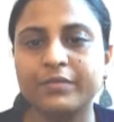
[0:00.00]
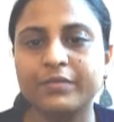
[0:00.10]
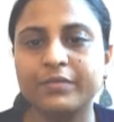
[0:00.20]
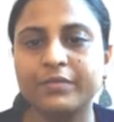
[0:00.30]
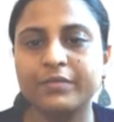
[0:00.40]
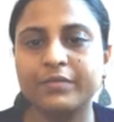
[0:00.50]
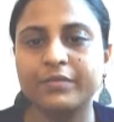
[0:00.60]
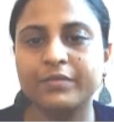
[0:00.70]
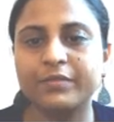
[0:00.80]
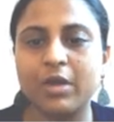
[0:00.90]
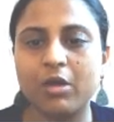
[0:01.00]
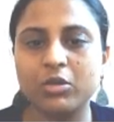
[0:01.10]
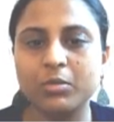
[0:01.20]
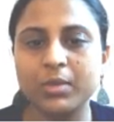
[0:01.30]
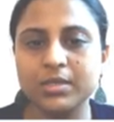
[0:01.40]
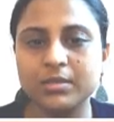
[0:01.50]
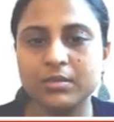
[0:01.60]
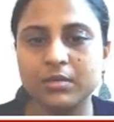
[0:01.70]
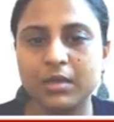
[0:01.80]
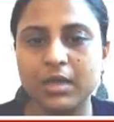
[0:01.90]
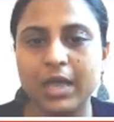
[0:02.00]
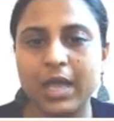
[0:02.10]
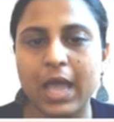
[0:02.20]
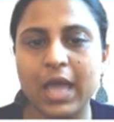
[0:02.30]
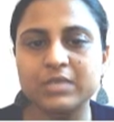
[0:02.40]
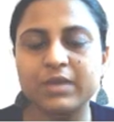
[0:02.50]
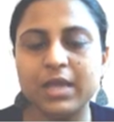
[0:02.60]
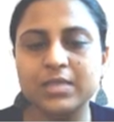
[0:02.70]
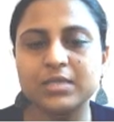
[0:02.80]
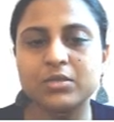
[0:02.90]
preparation of documents, as well as